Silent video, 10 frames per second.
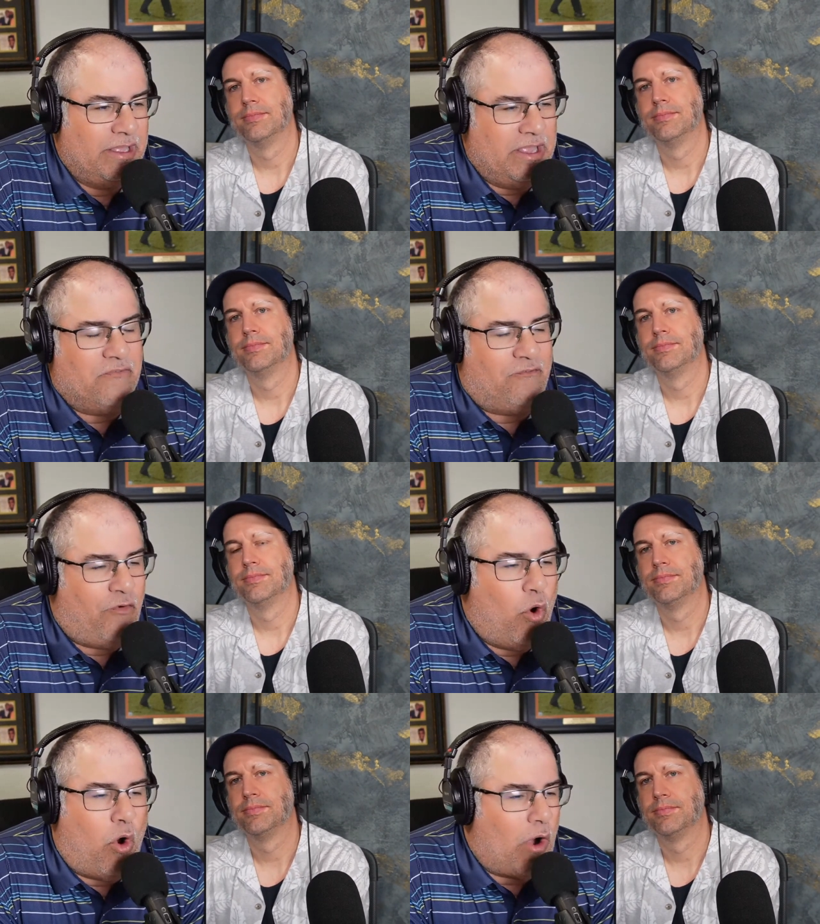Speaker 1: And
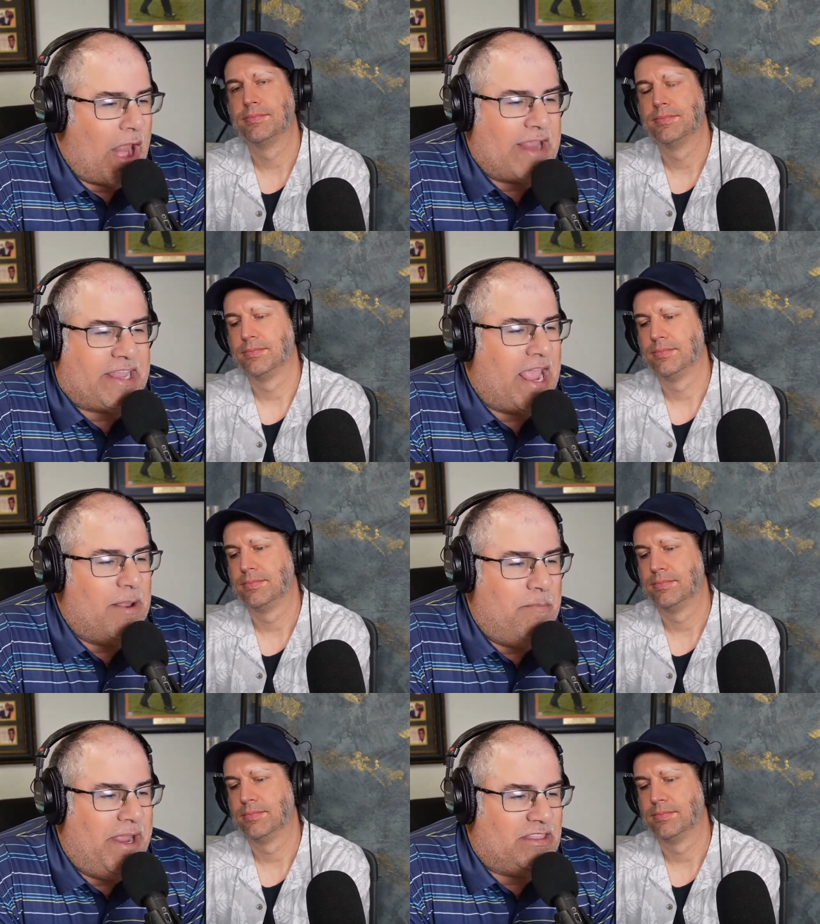four, I
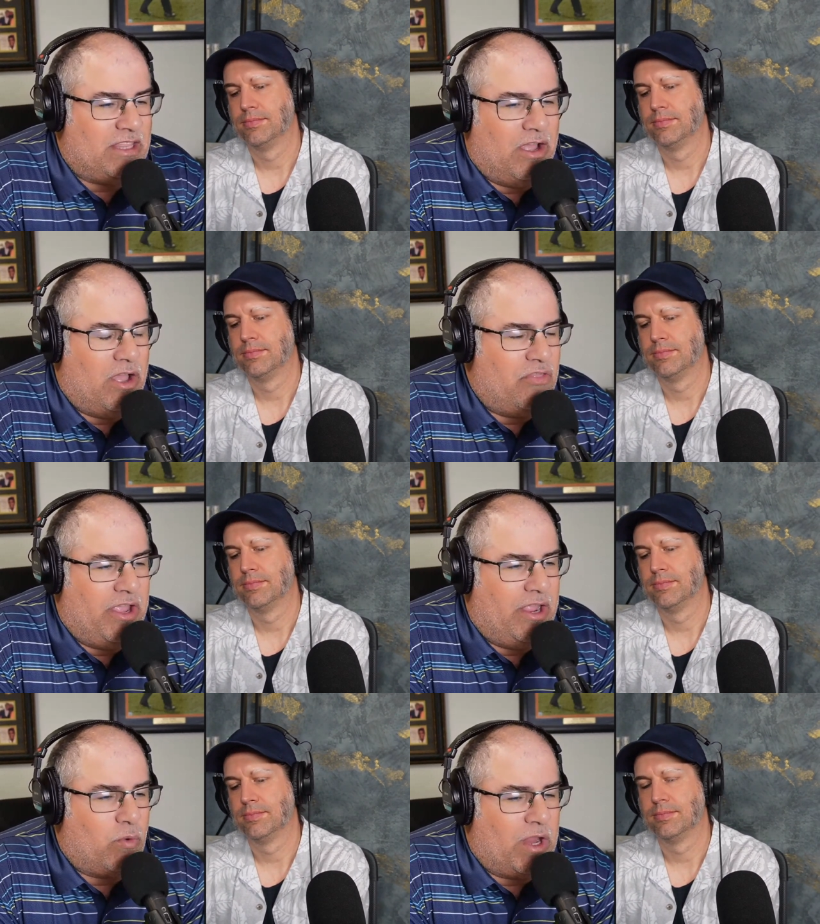can't meet the,
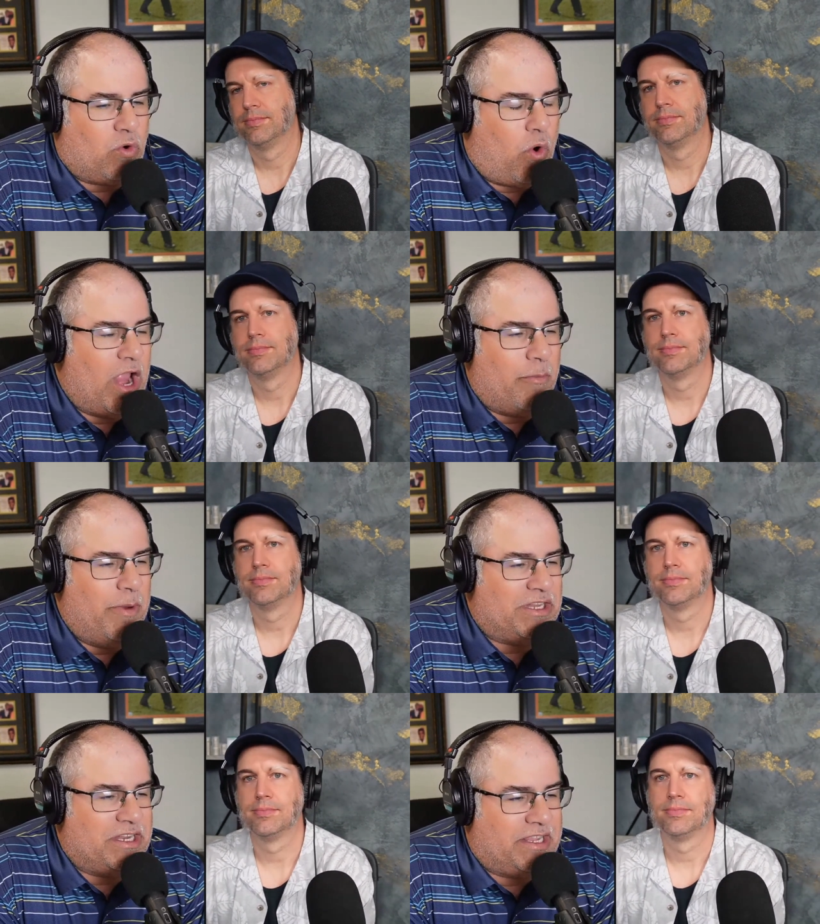the
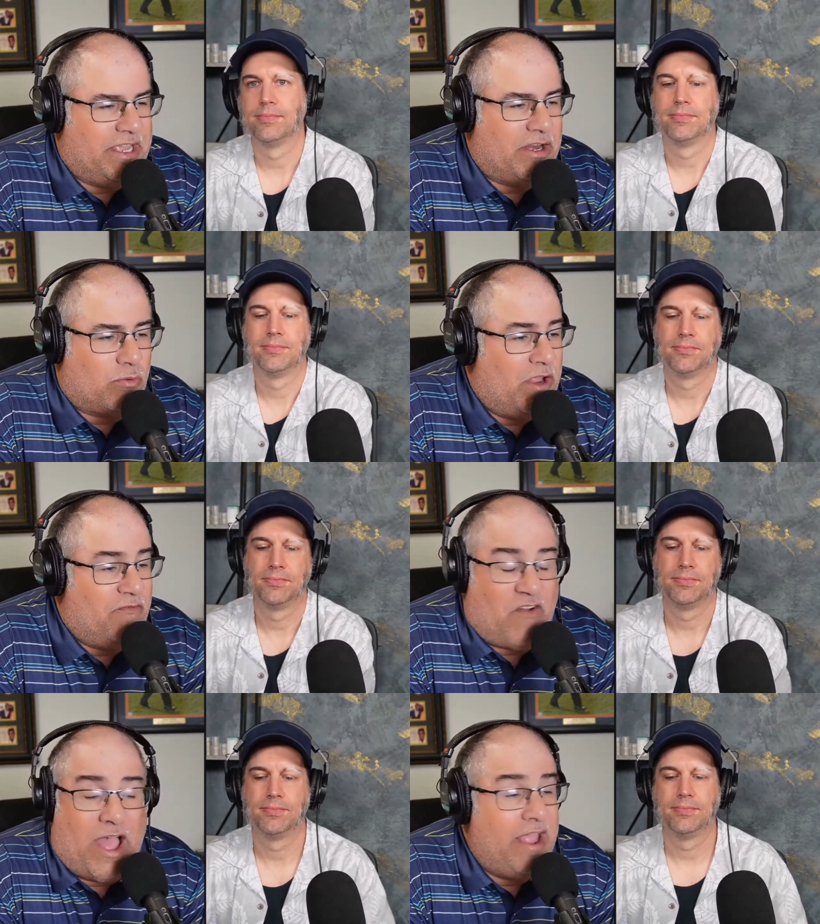requirement to get a
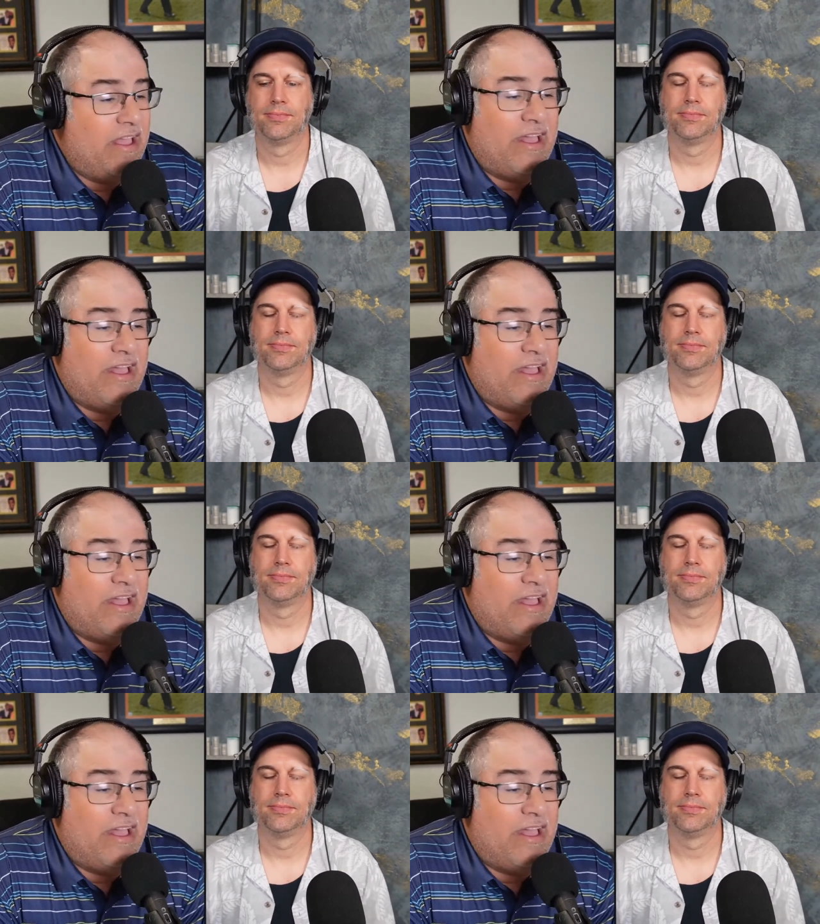refi.